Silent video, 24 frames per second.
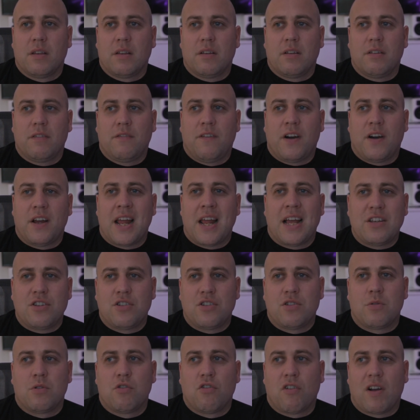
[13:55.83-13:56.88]

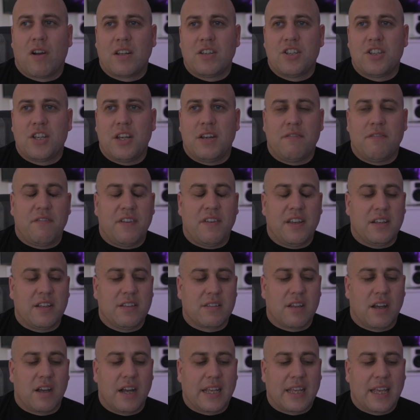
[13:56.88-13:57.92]
financial crunching figures
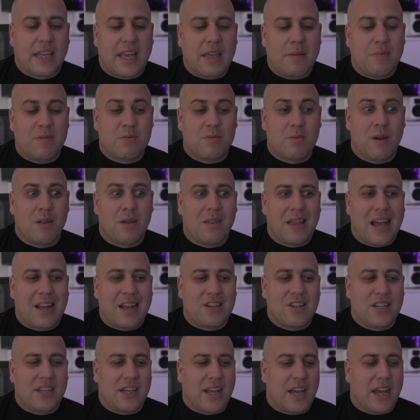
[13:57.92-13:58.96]
that I keep as well that
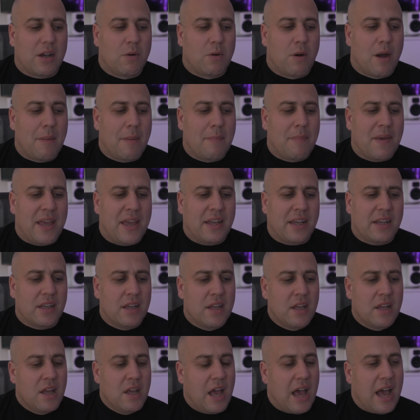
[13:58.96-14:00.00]
actually get quite big,
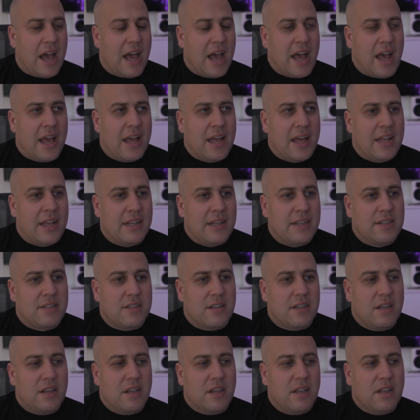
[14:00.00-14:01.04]
and
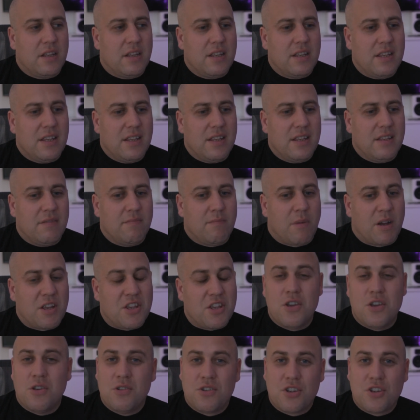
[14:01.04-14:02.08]
my
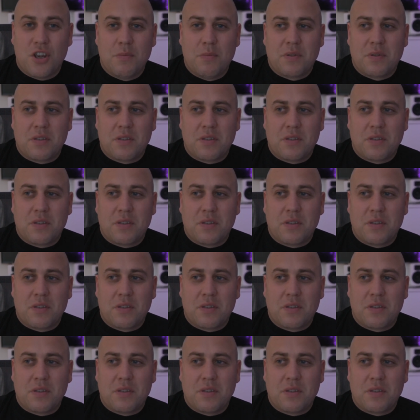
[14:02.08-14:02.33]
YouTube